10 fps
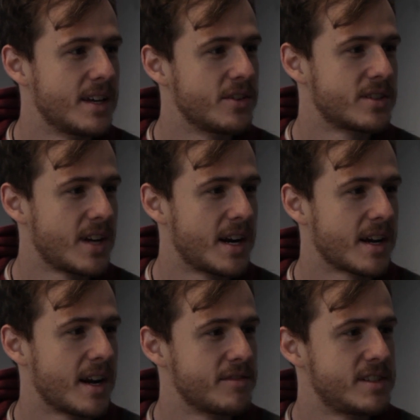and they're
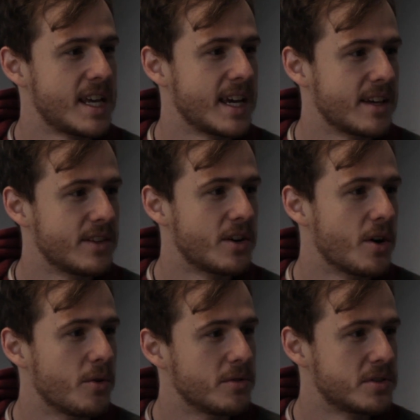kind of staying in their
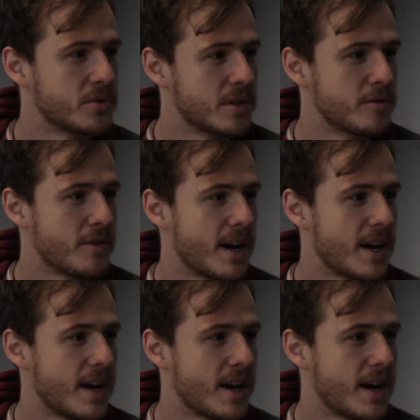own sort of